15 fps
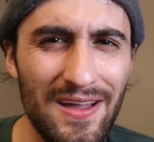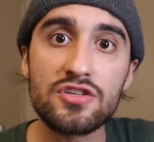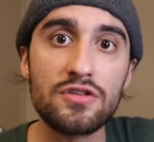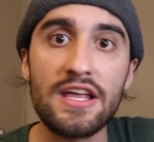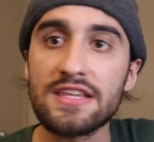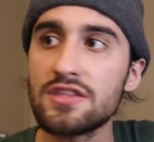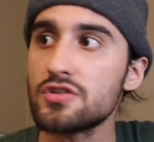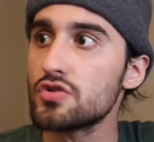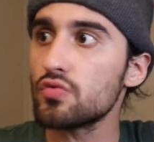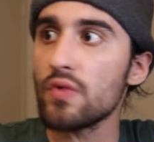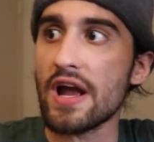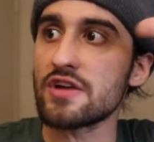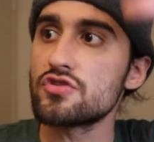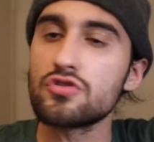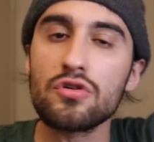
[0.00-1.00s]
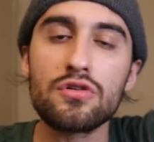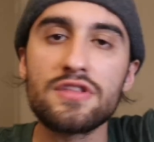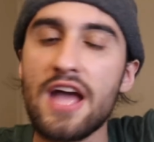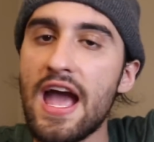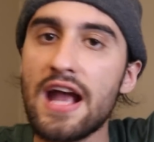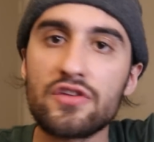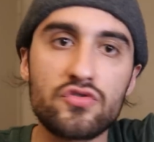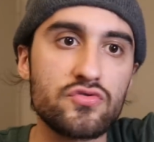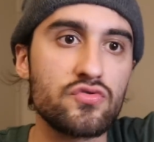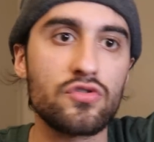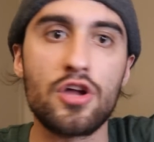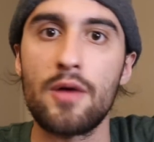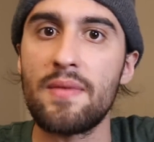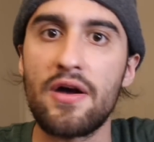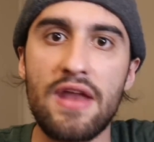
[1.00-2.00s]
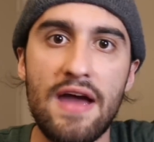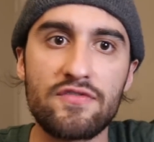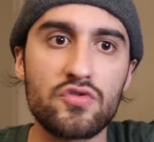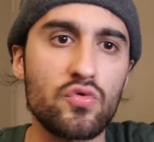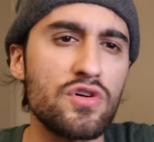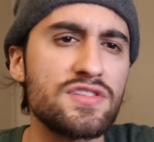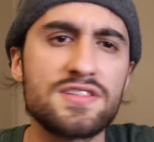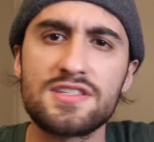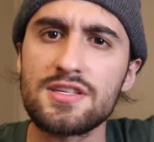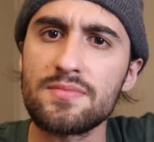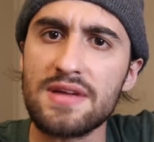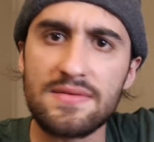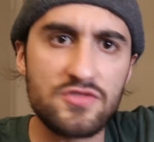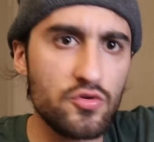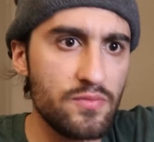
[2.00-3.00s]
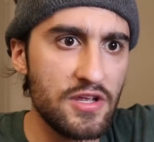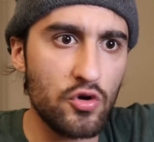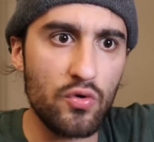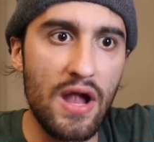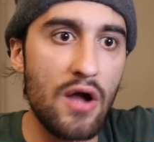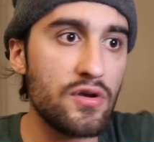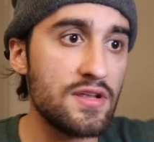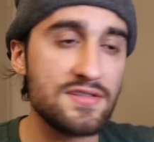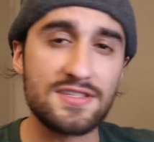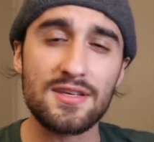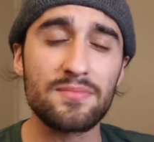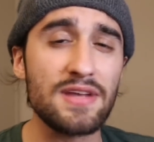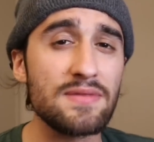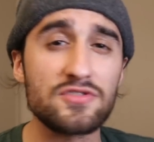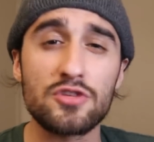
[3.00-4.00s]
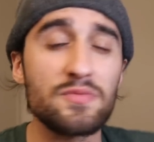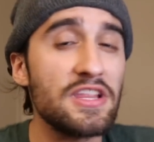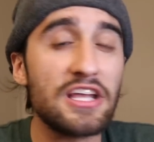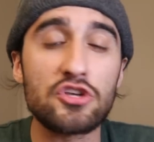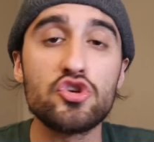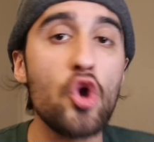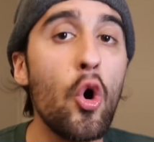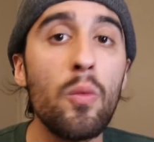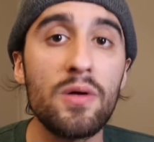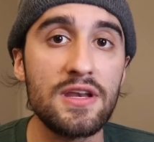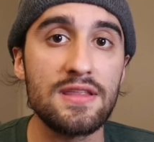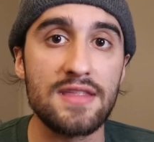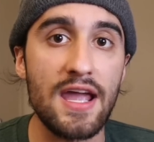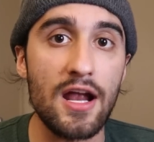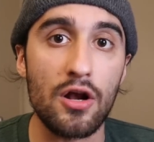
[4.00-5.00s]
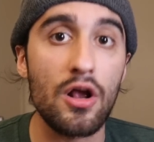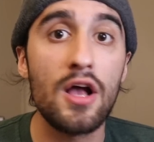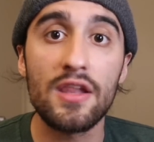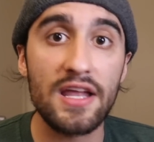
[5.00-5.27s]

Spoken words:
So like the director, the actors would come out afterwards, and sometimes it would be crowded, and sometimes there'd be like nobody there.